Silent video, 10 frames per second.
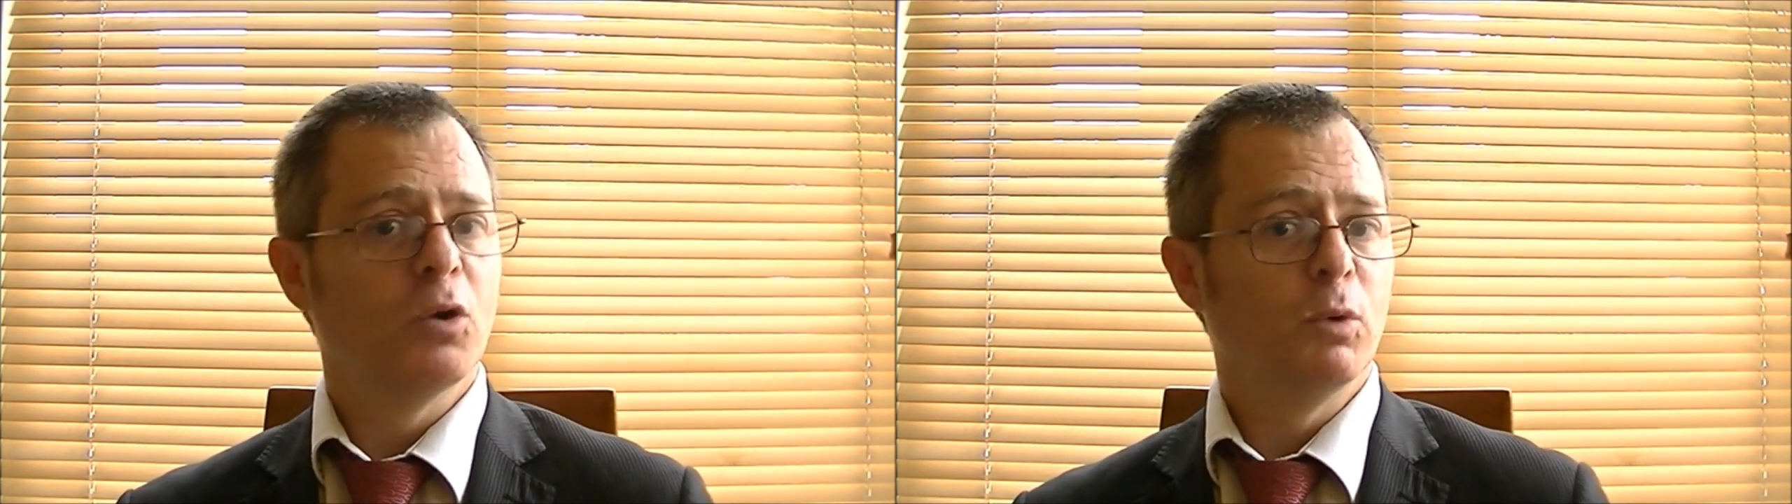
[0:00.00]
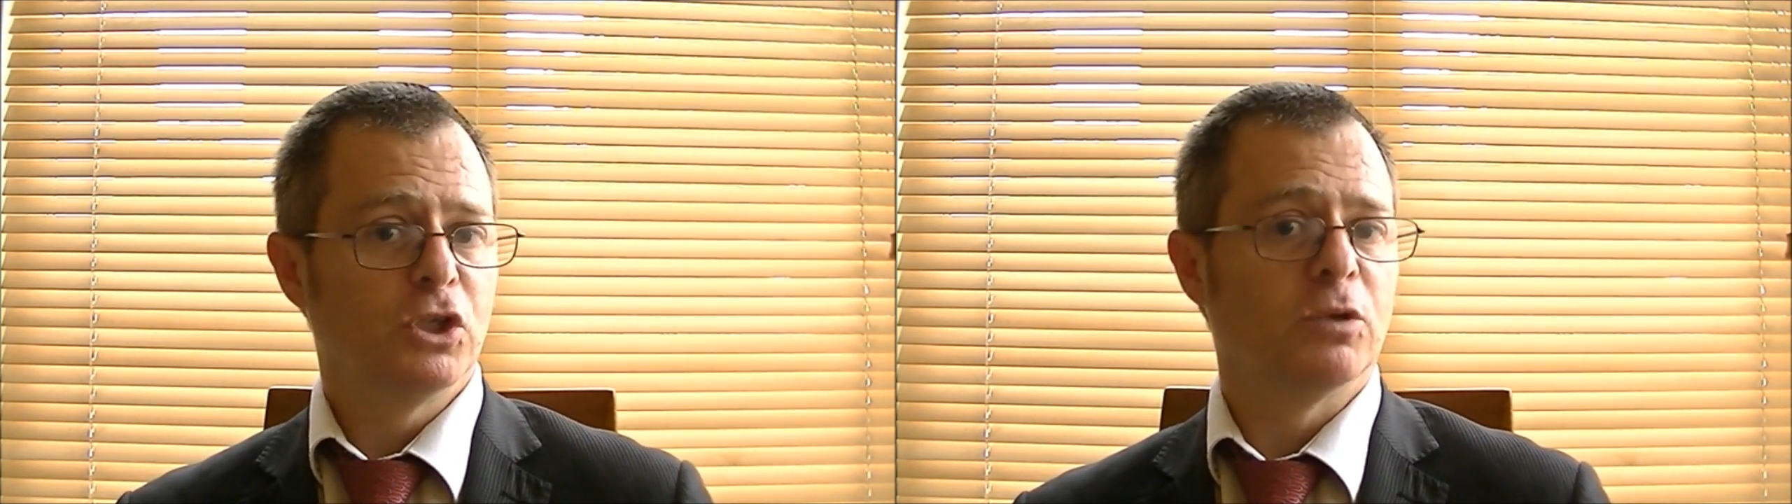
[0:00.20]

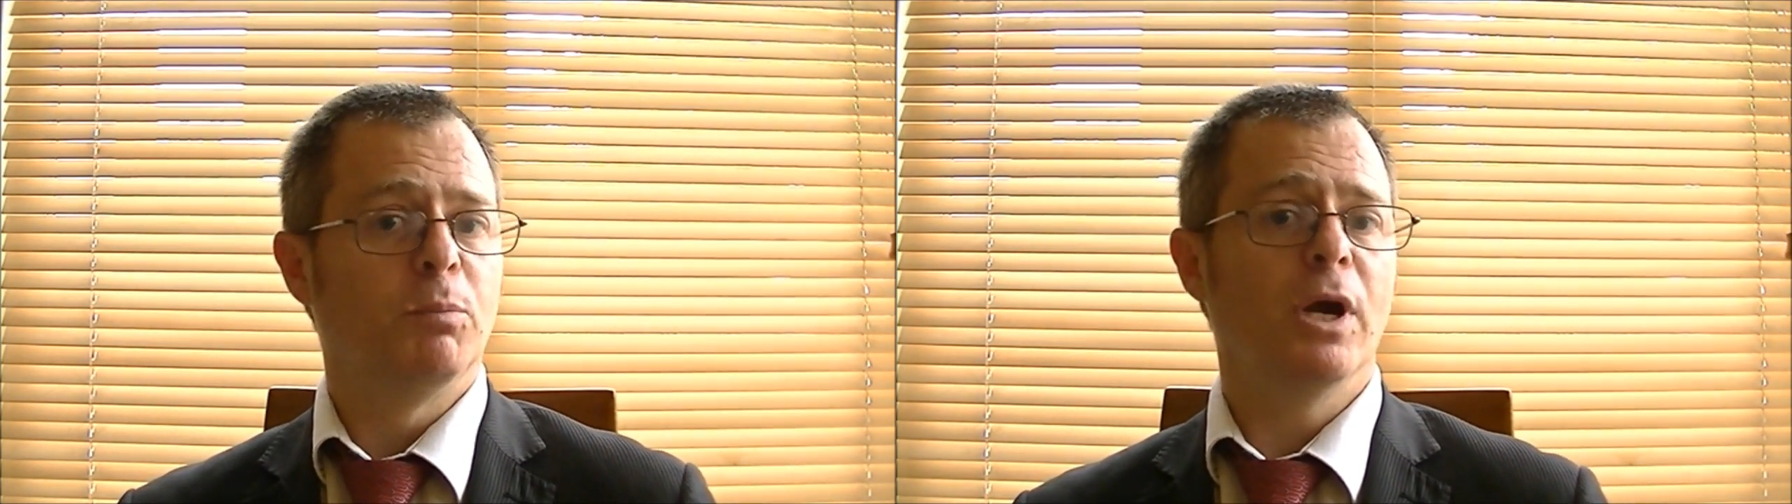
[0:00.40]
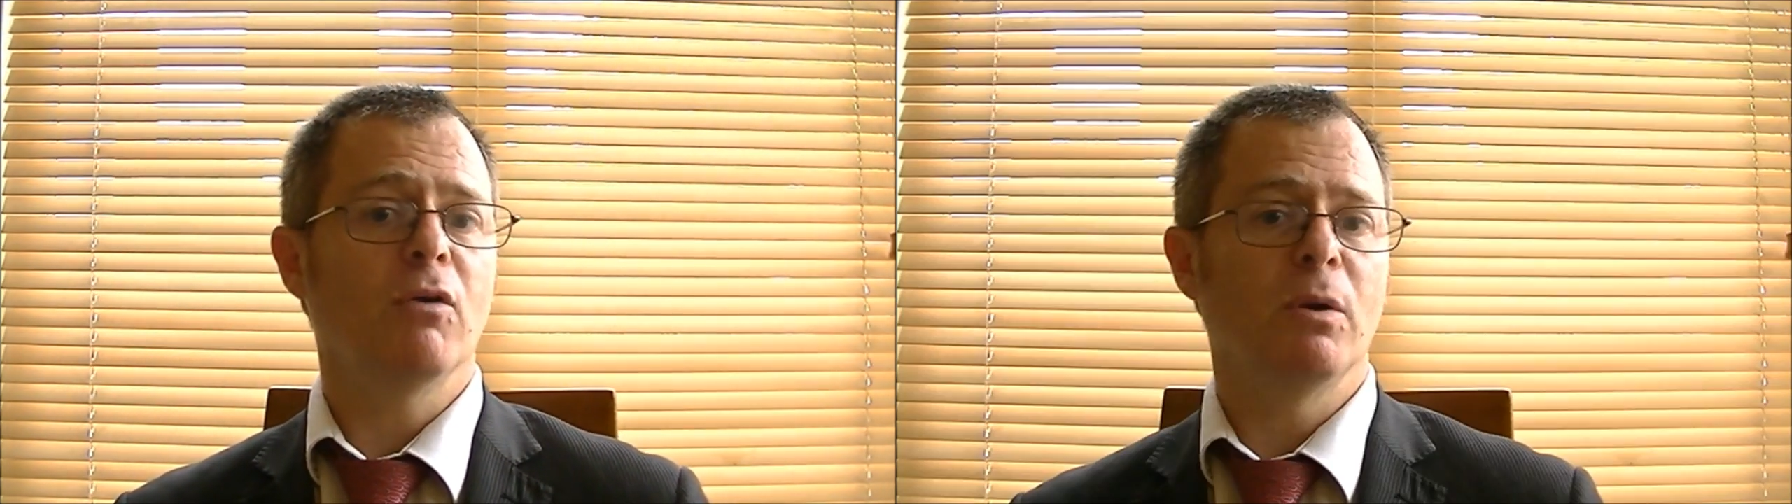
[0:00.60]
we should
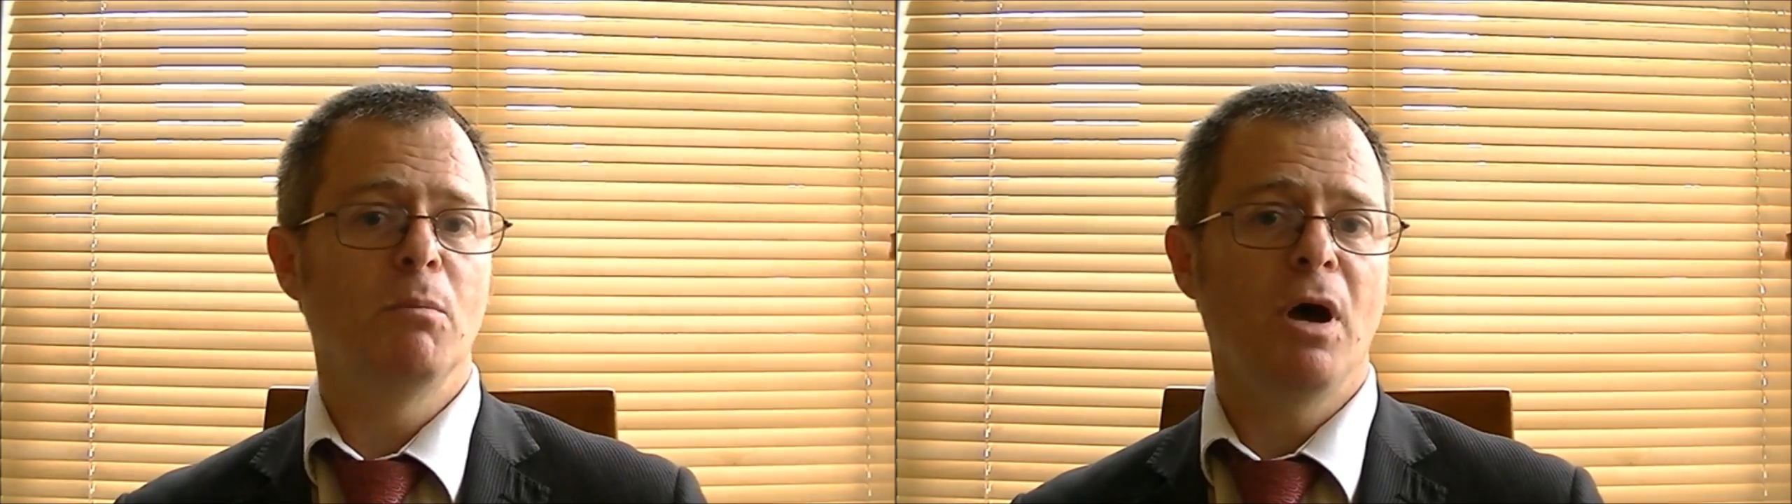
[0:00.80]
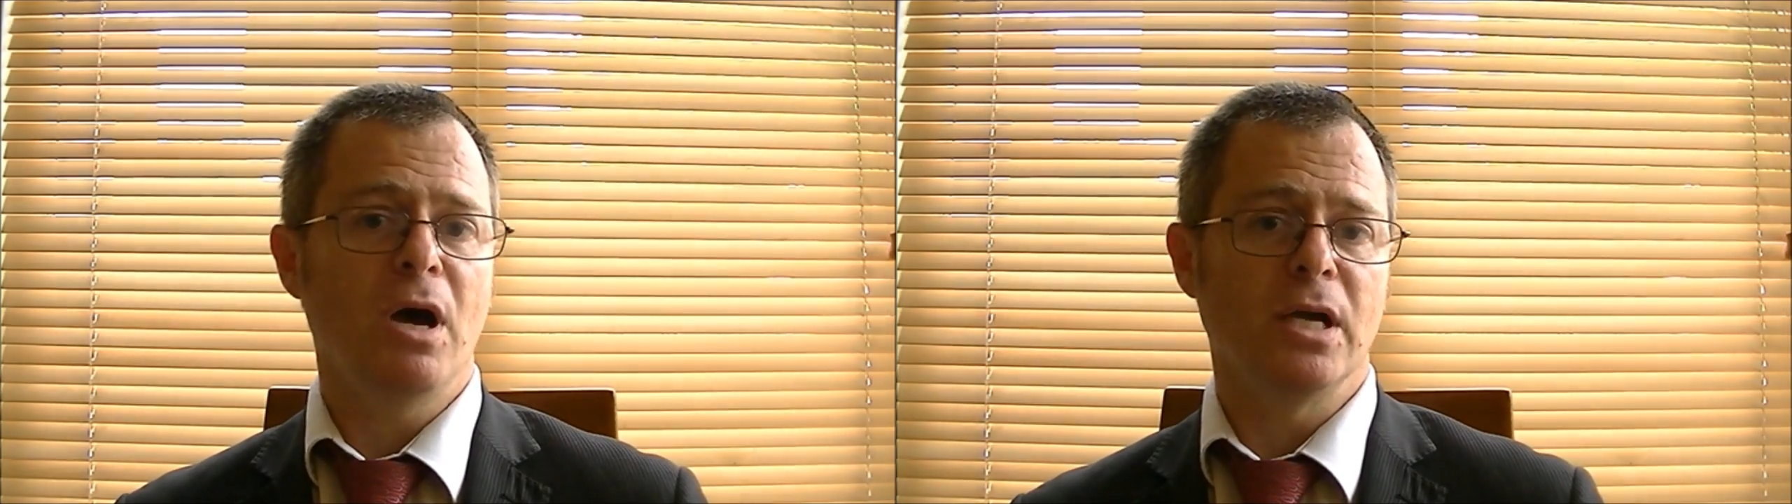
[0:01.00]
bear in
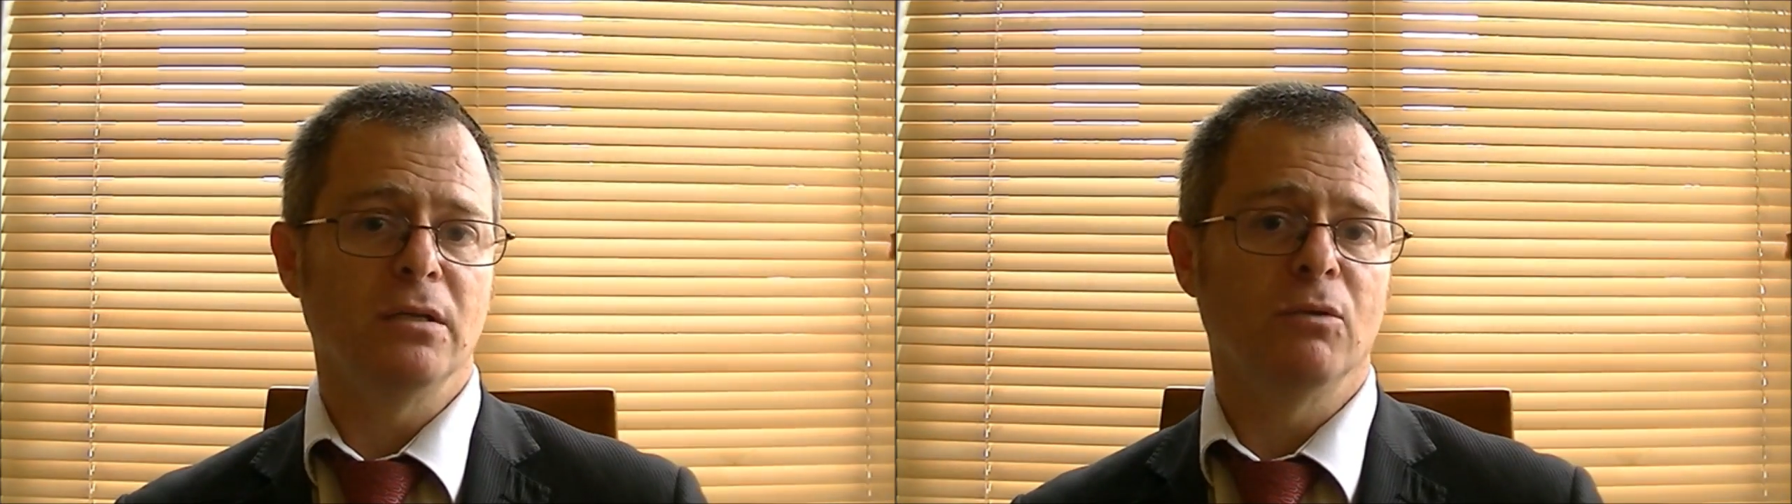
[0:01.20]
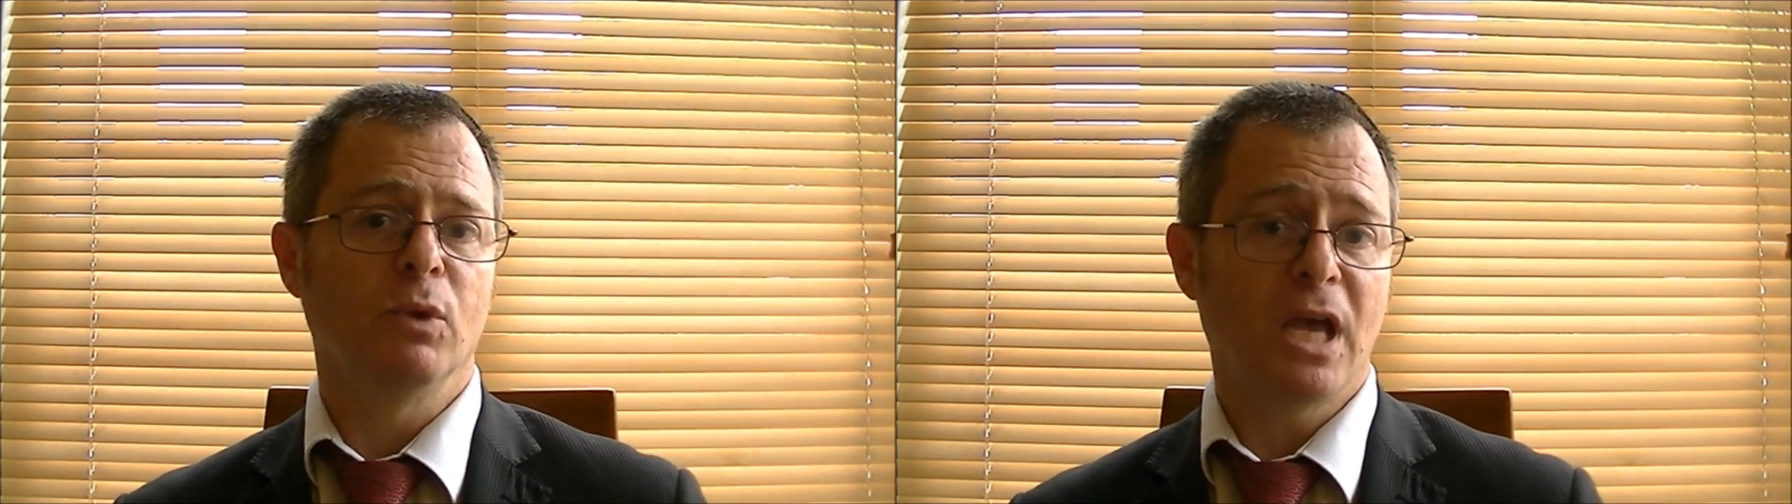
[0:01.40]

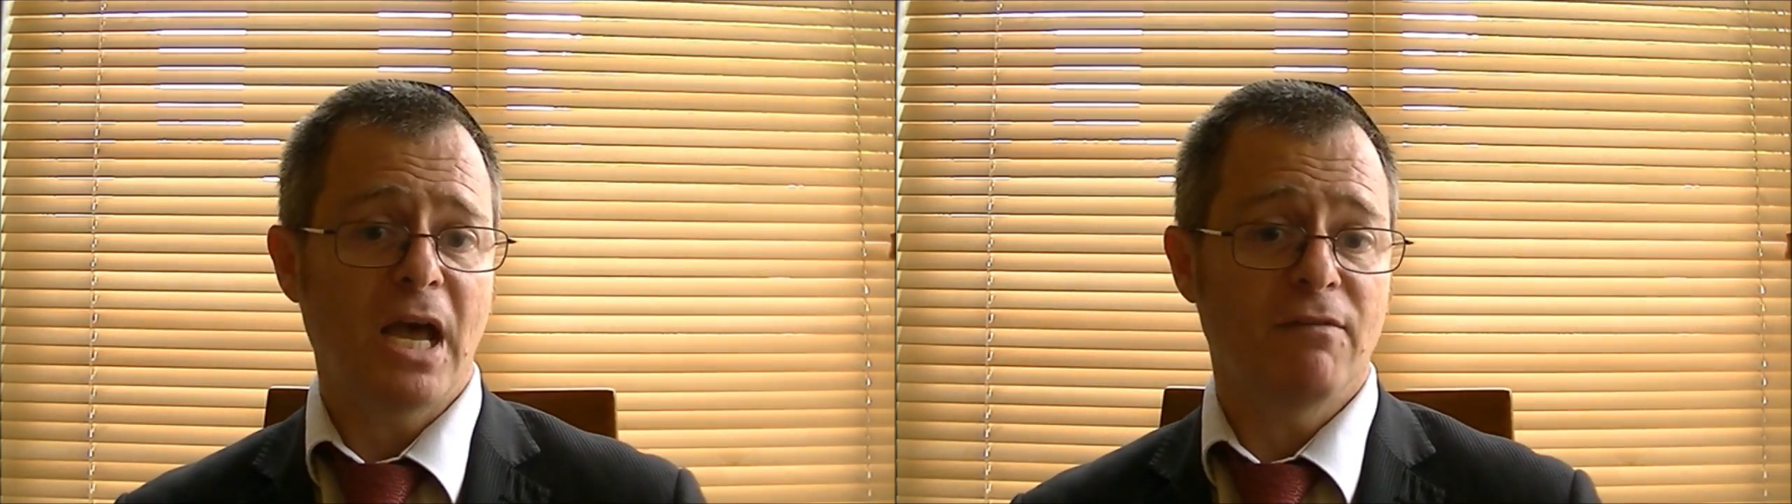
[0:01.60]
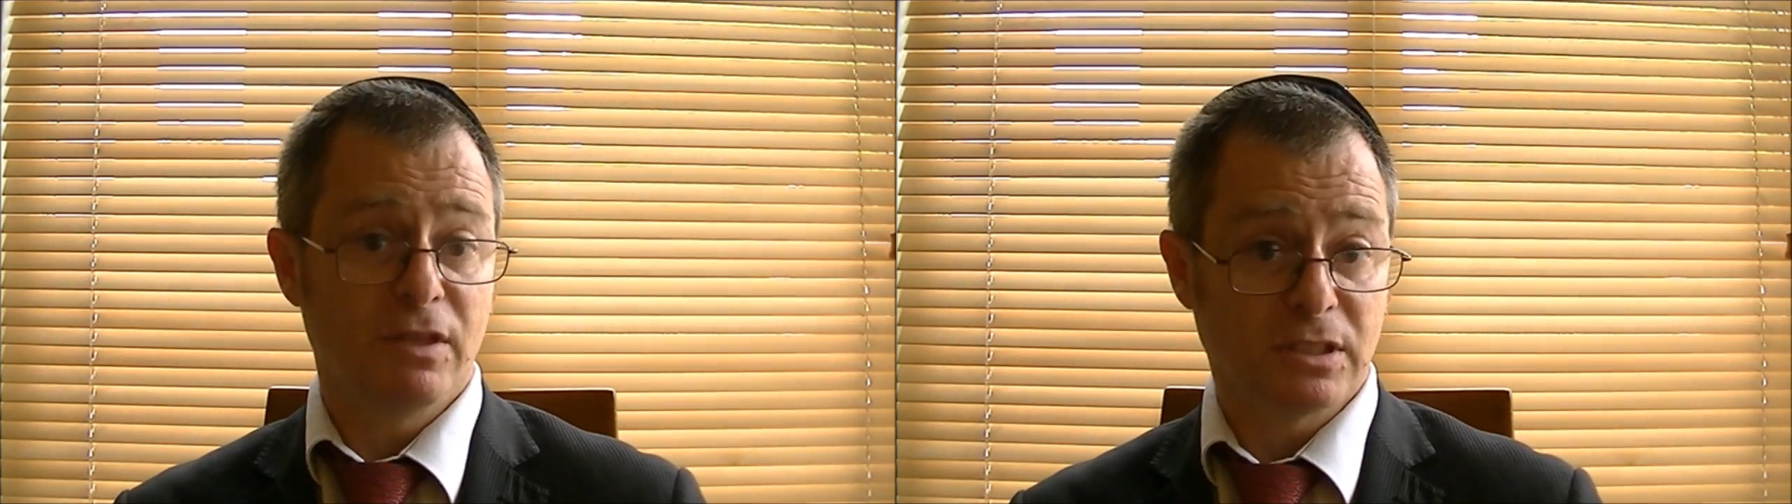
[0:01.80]
mind that we
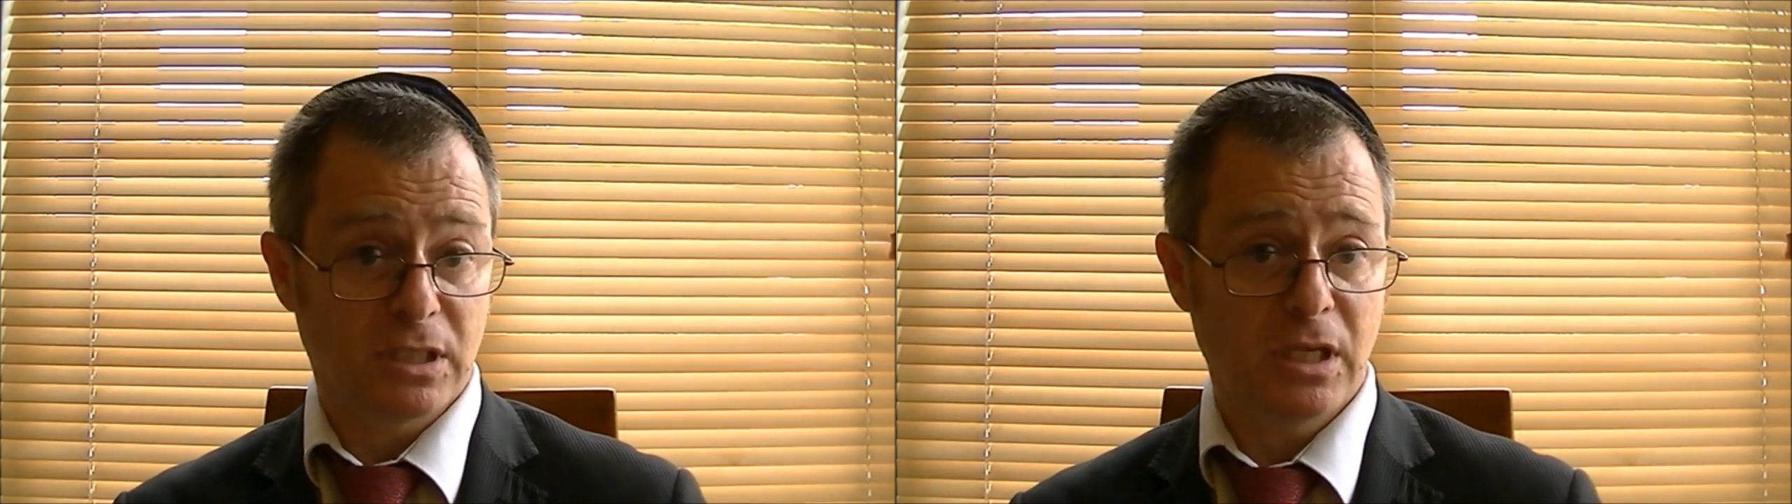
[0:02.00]
have this